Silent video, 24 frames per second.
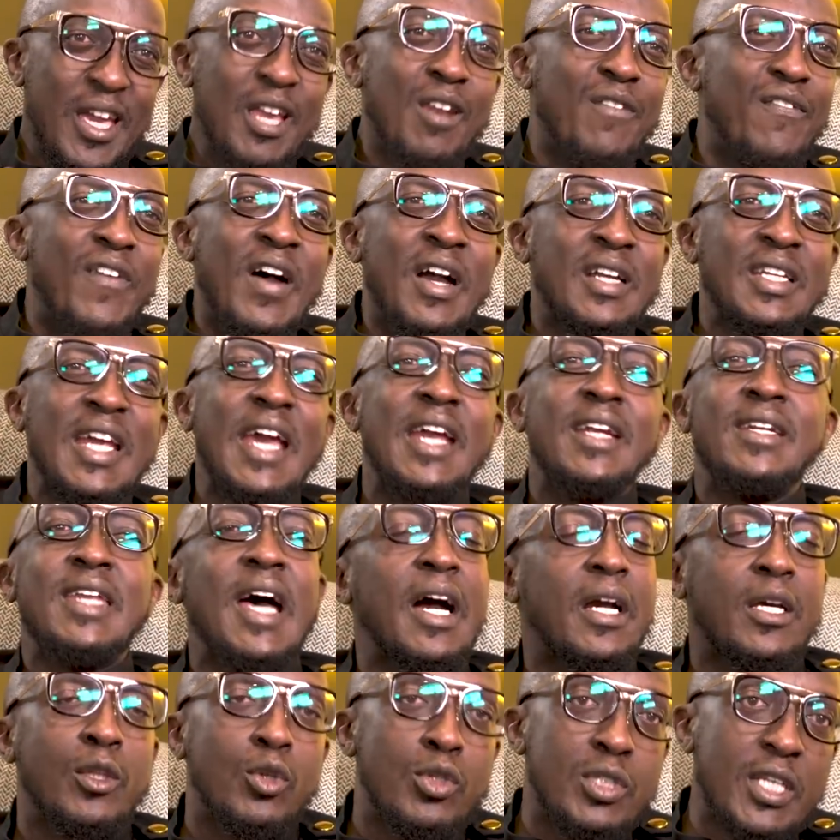In fact, I
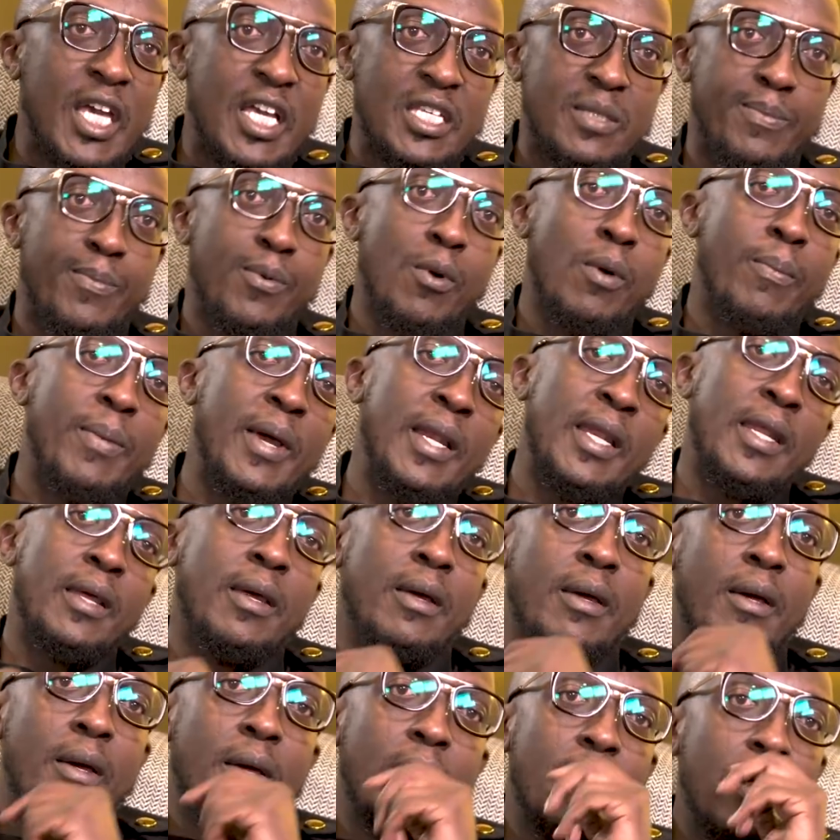duck those guys properly.
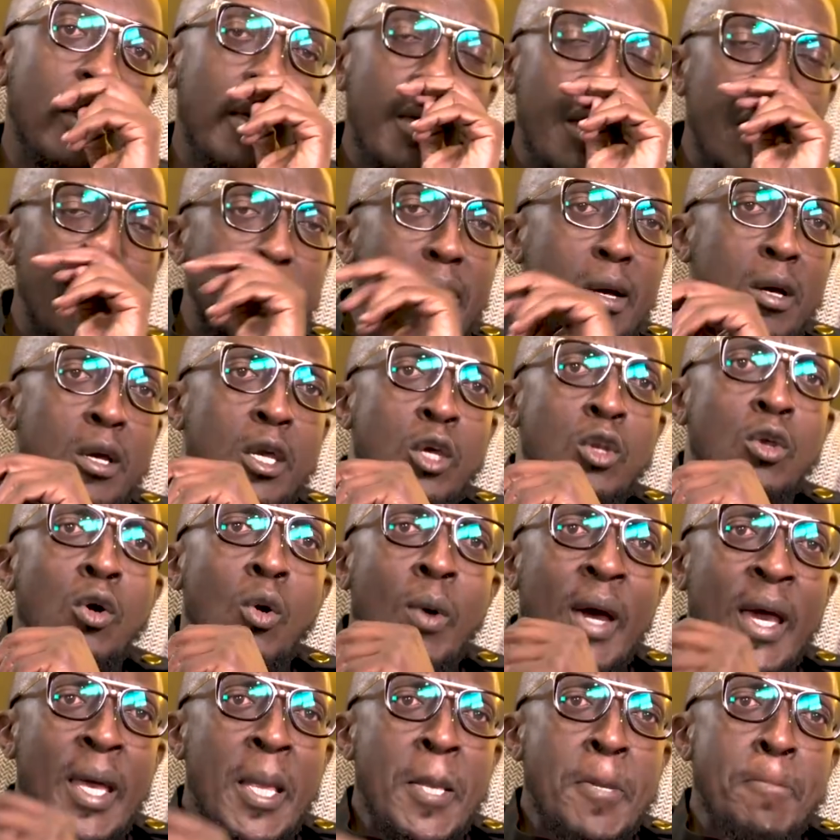You know
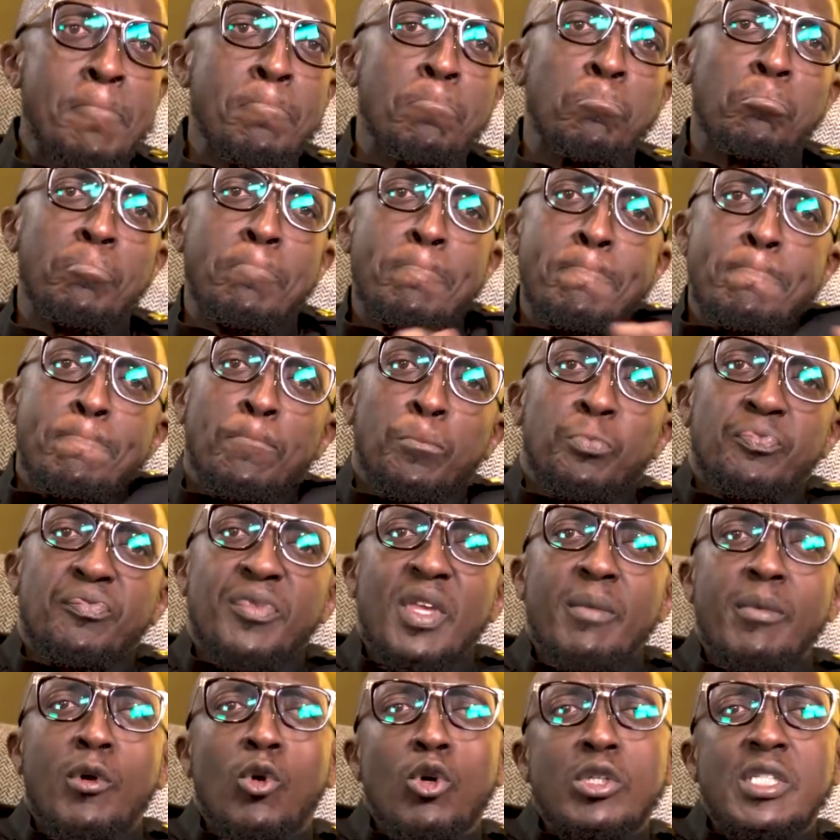why?
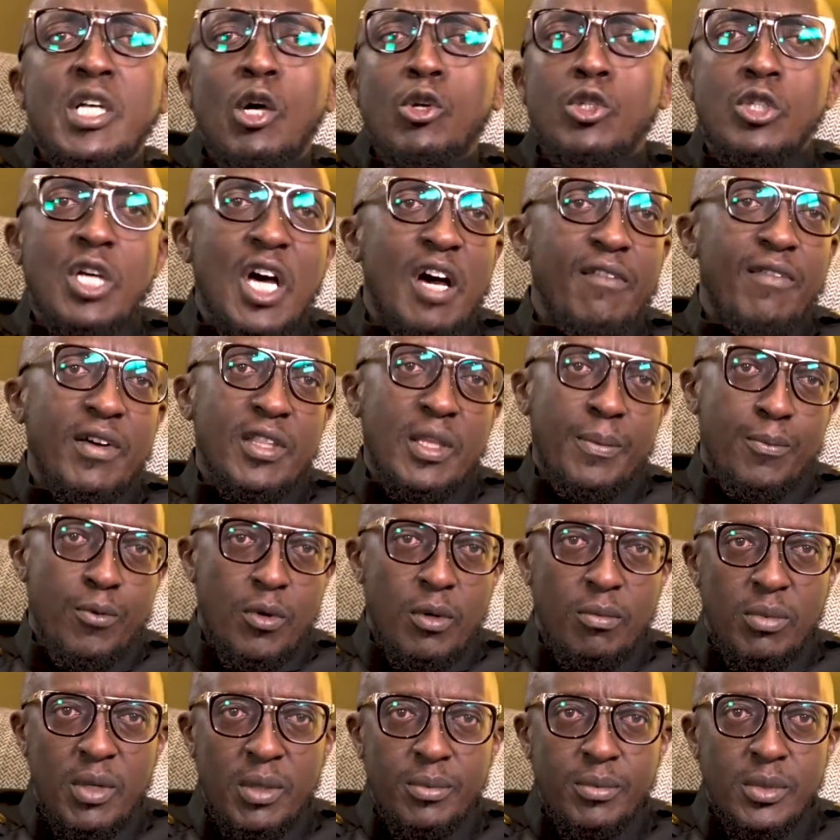Because I also have other
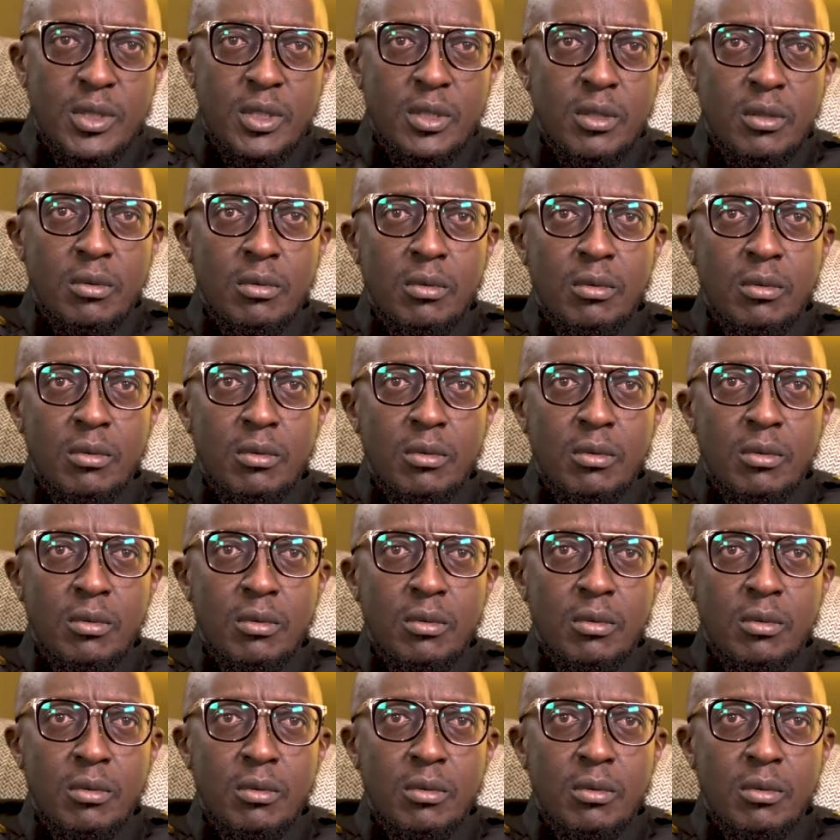problems.